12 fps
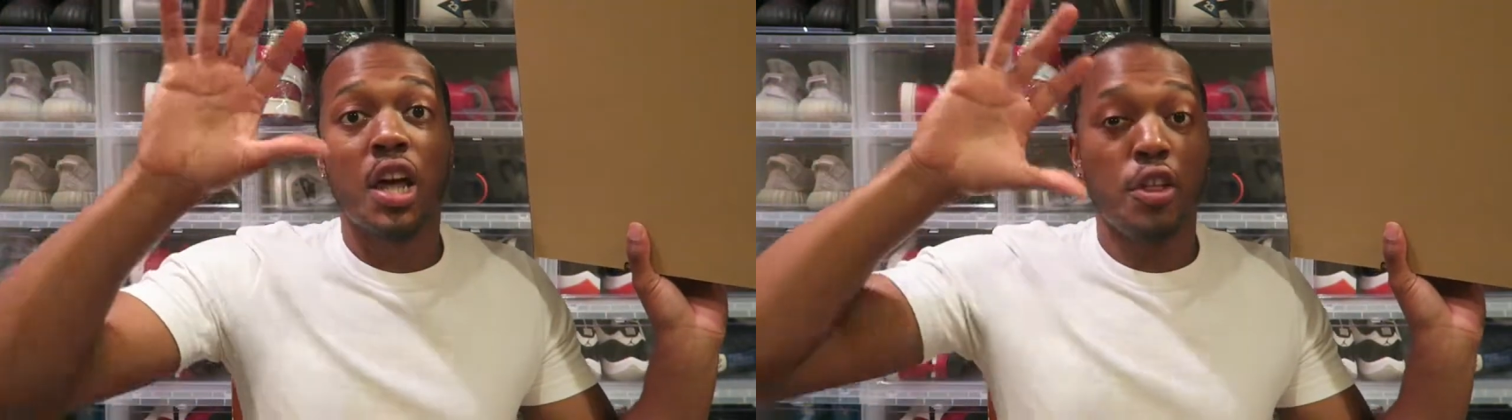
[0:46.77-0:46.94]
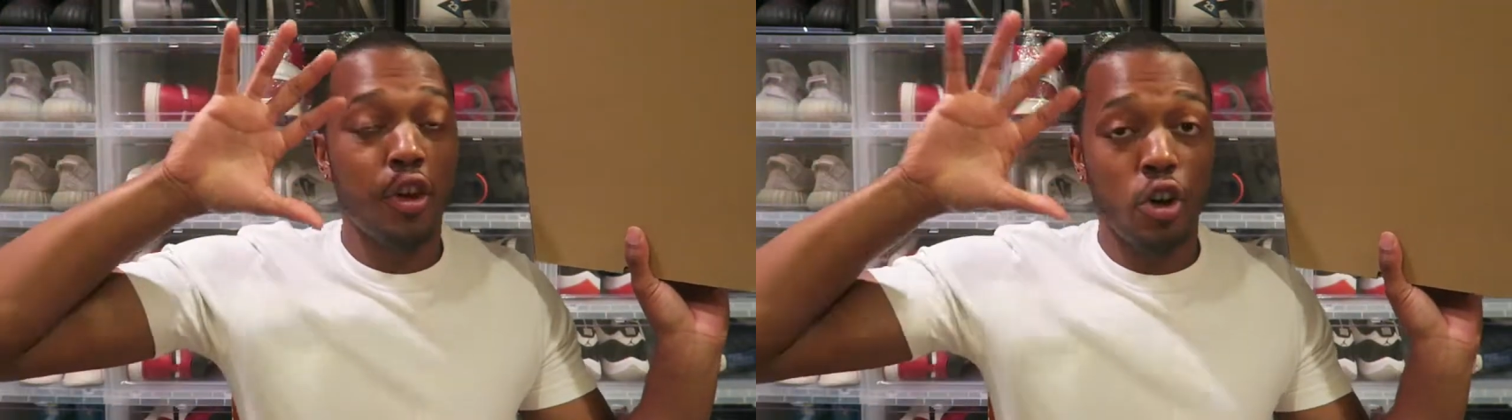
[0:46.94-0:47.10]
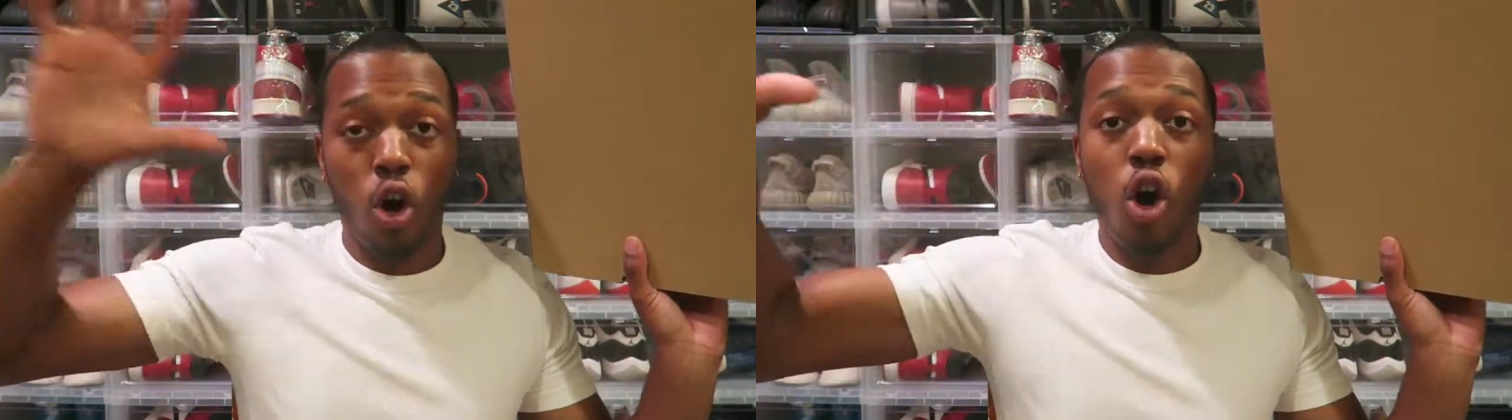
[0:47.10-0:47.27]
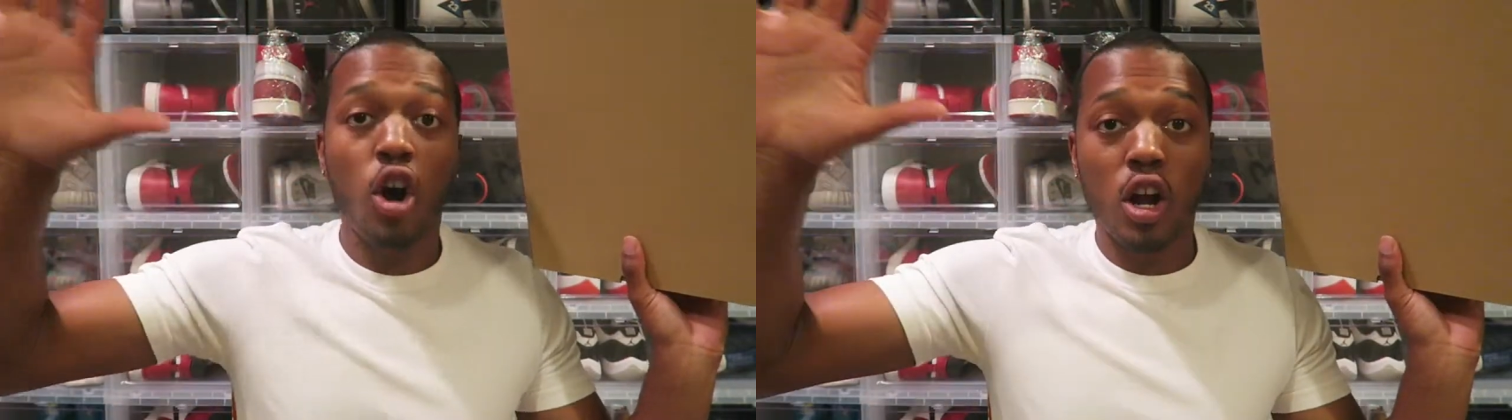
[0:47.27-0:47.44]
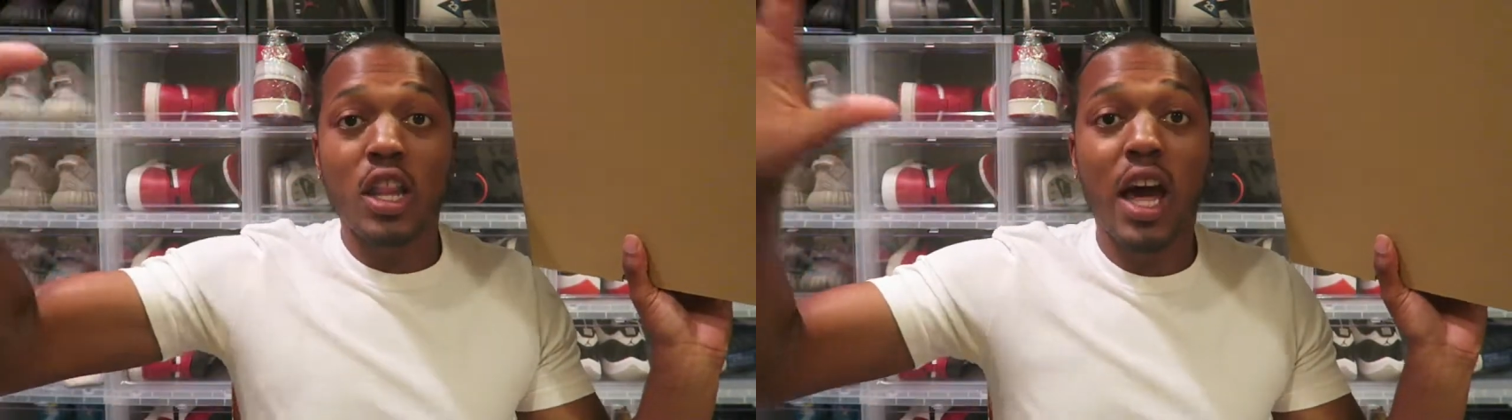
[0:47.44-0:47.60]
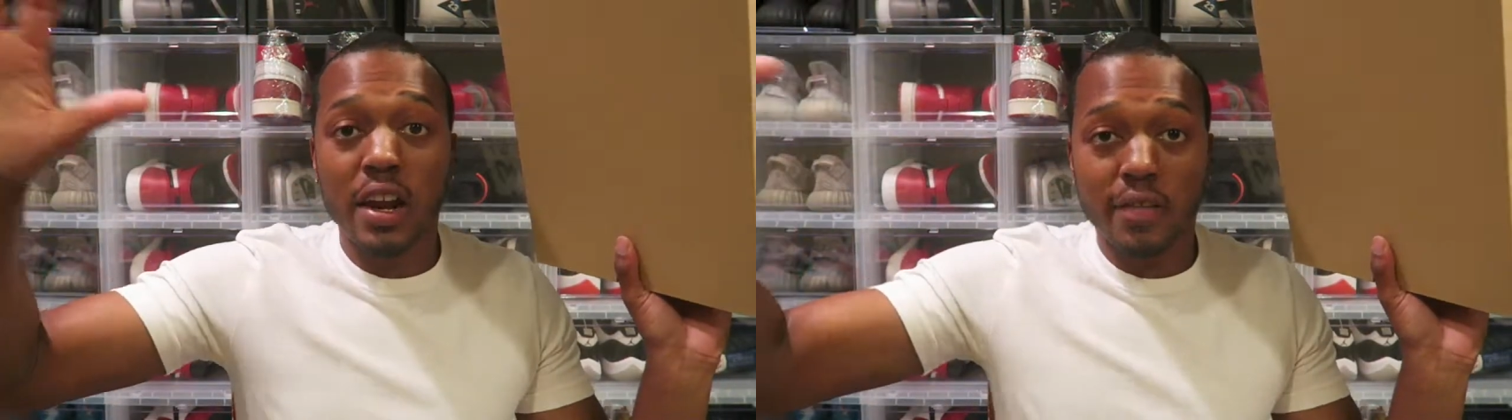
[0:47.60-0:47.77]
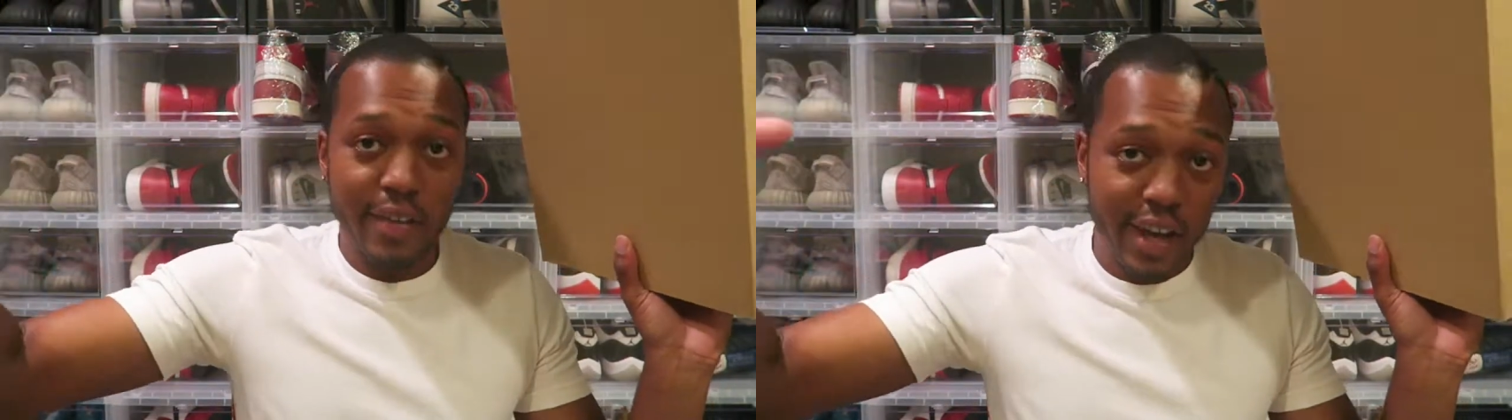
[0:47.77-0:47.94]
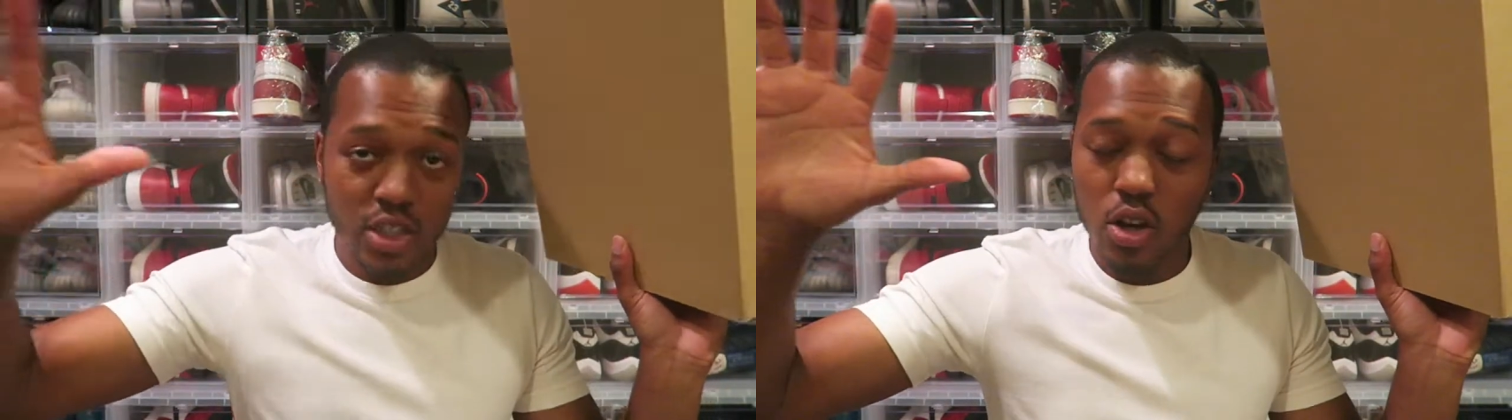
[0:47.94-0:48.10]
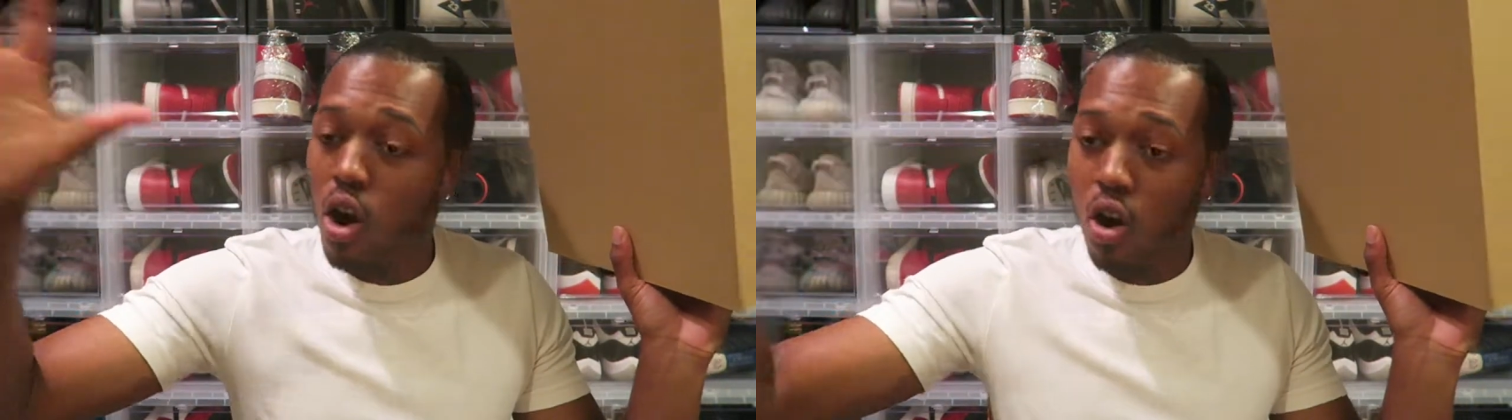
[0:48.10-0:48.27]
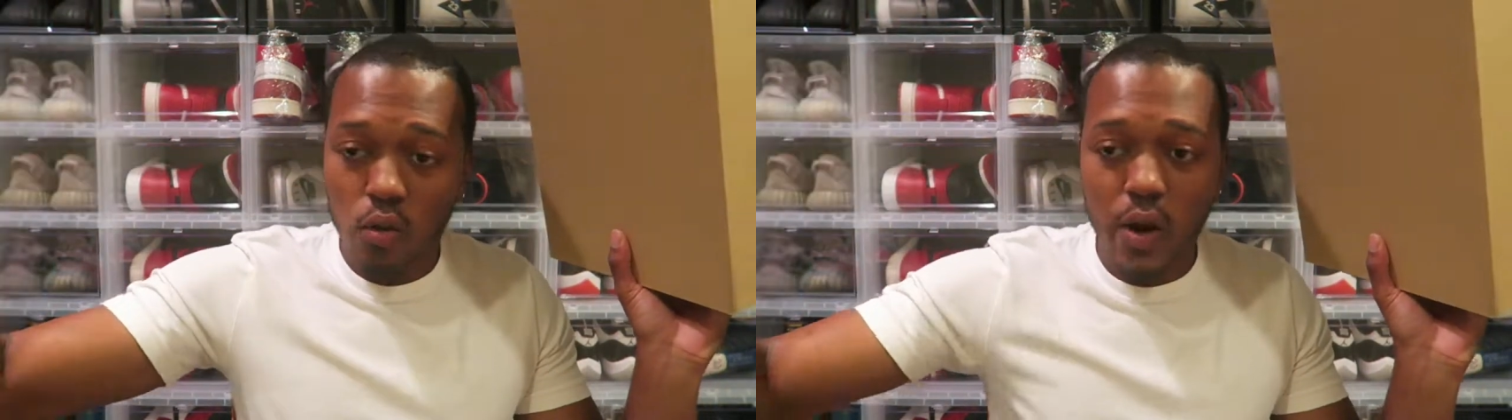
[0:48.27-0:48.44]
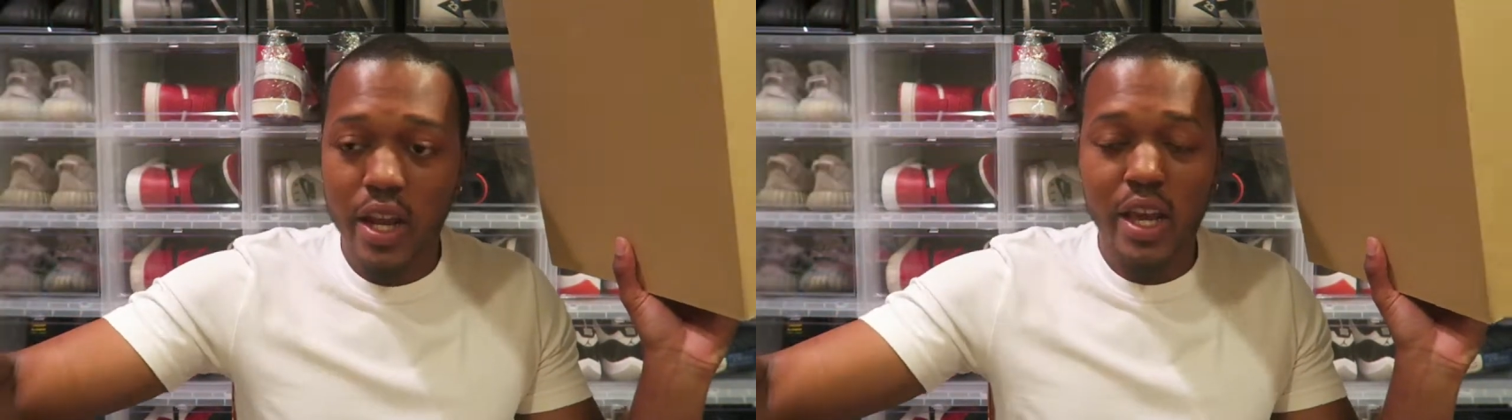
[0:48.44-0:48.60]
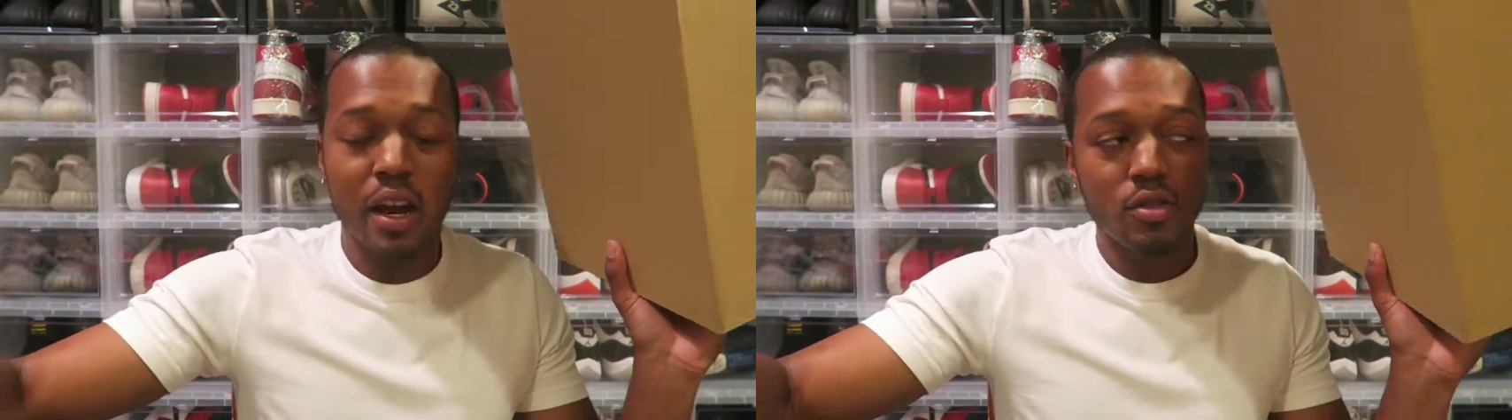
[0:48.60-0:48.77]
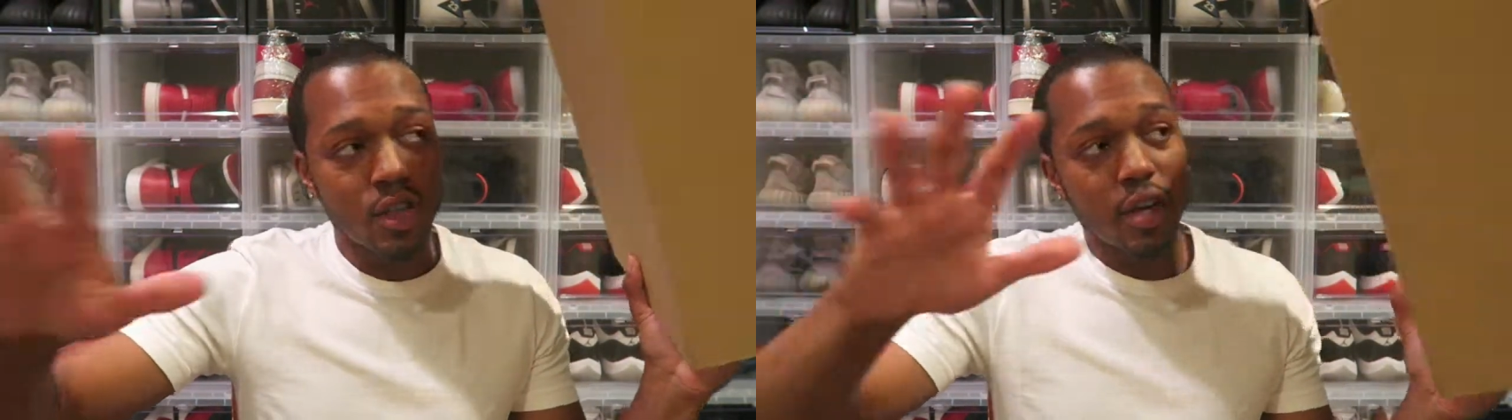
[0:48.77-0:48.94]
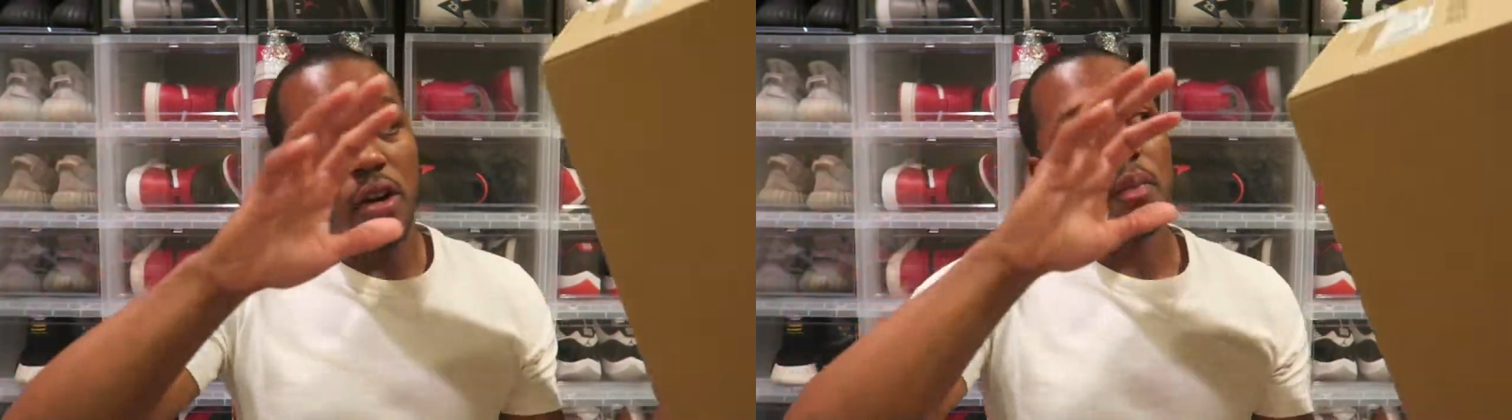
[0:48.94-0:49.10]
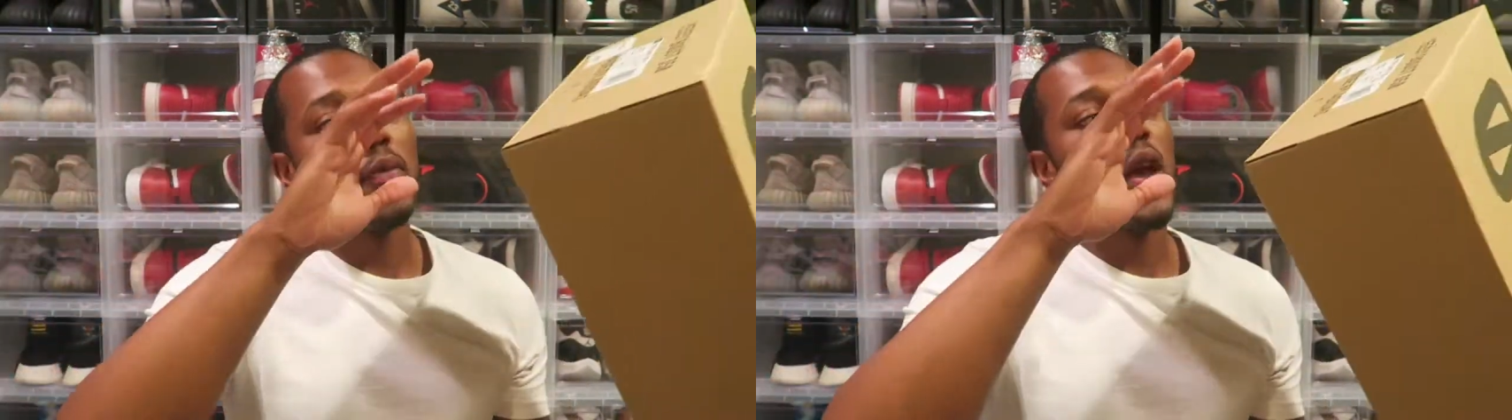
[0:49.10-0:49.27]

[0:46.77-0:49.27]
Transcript: There are a lot of fakes already out there,